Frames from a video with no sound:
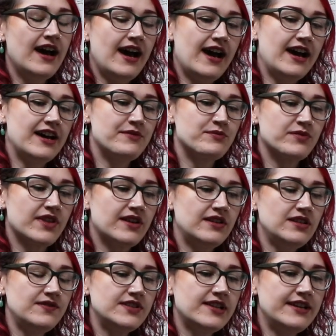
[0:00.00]
a
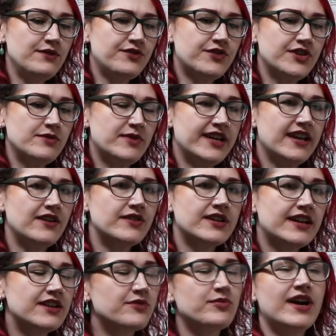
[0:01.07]
lot of time through my own
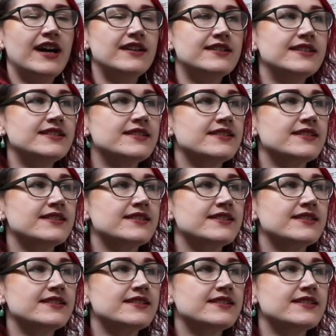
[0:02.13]
kind of practice.